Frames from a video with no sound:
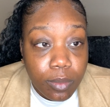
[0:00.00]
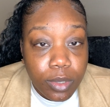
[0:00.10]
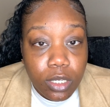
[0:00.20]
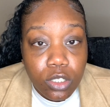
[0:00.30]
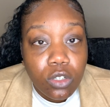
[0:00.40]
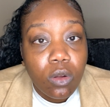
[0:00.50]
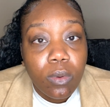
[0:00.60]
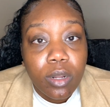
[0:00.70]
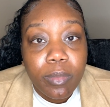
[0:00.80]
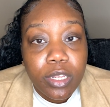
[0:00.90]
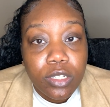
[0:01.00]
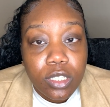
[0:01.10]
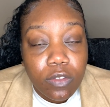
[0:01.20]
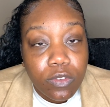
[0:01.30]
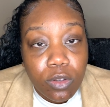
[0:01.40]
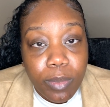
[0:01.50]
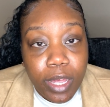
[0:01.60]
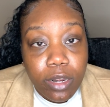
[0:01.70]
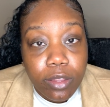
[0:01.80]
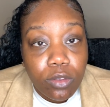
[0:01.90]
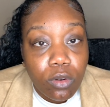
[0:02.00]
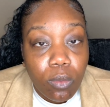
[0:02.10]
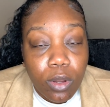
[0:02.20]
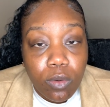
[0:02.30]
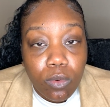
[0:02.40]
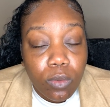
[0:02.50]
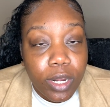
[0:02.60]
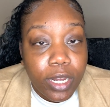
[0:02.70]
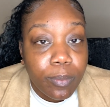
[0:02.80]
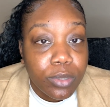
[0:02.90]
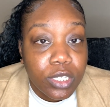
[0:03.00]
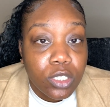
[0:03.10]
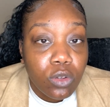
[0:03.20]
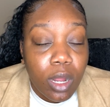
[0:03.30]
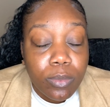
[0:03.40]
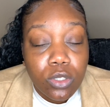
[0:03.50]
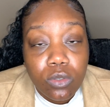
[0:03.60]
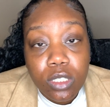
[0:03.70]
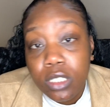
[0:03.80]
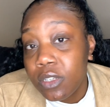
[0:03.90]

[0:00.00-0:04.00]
because you don't want to make yourself look bad and you don't want to ruin any potential opportunities,